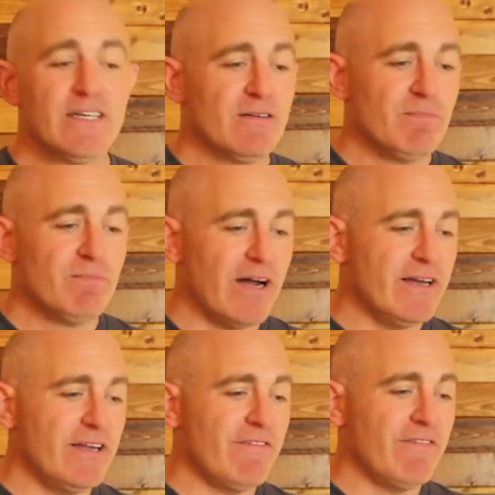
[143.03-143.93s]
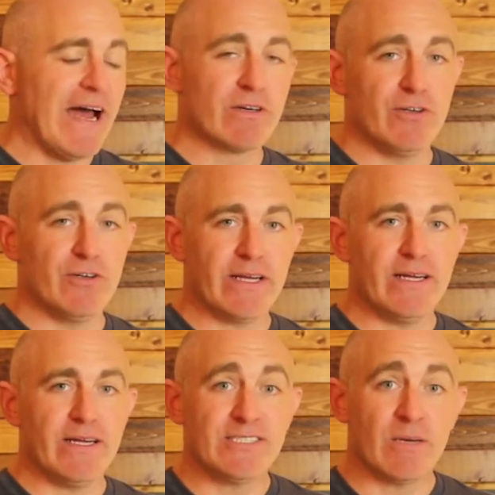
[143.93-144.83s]
But if I were doing
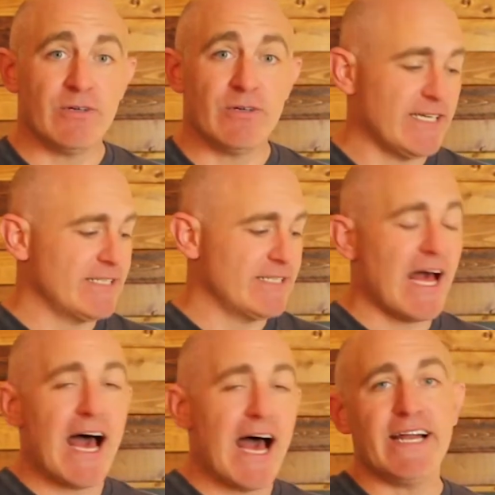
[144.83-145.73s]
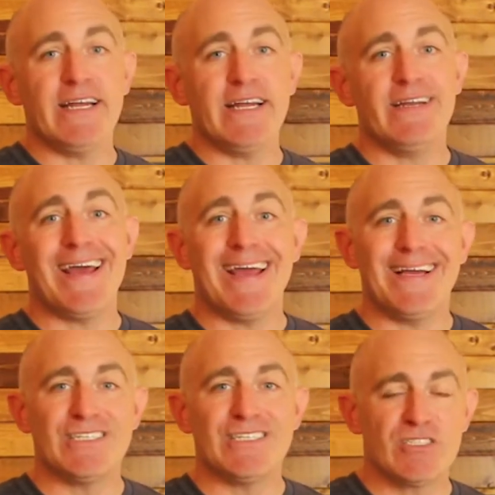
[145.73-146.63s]
it and someone says, I need
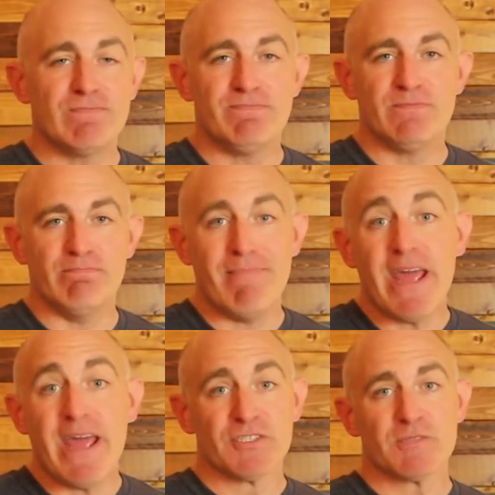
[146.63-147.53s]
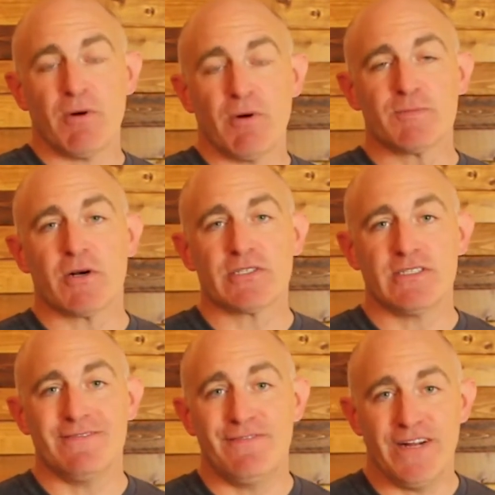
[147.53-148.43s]
a male
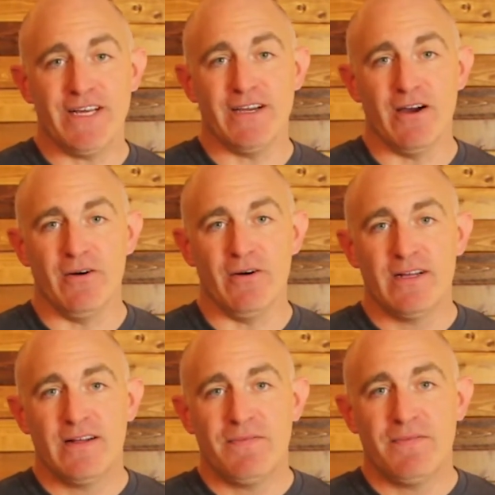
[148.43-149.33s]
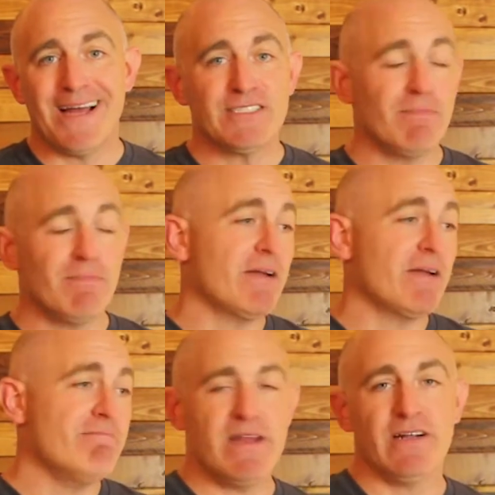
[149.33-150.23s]
spokesperson video that's about a
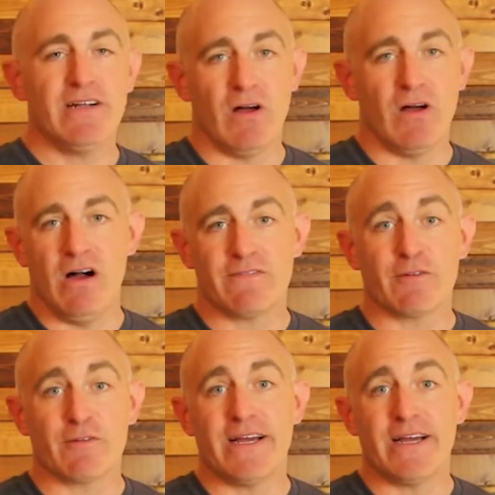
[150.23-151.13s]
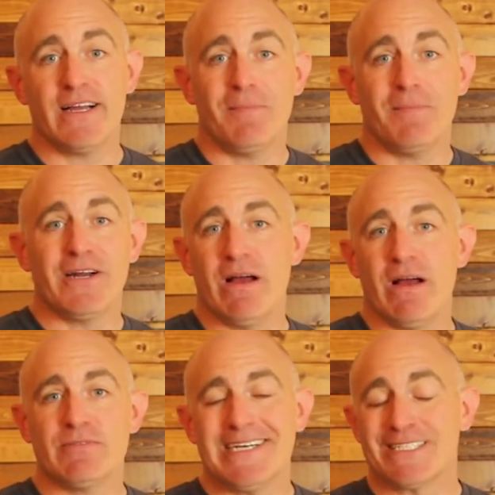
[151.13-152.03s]
minute long for my company
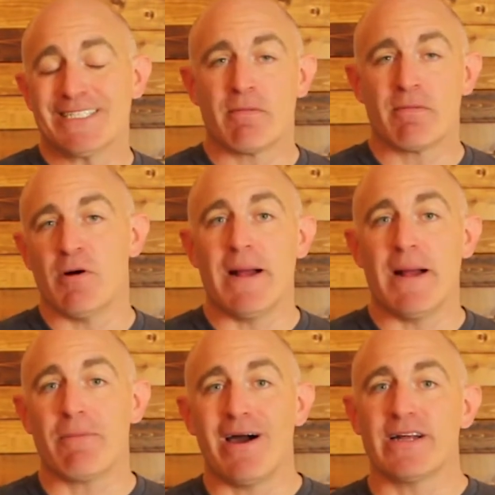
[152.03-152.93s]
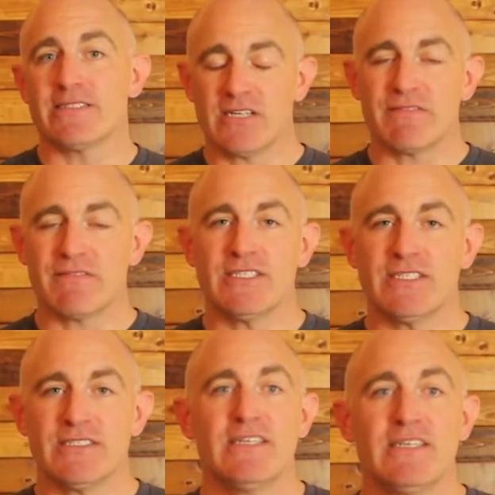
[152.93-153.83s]
website to promote my products and services,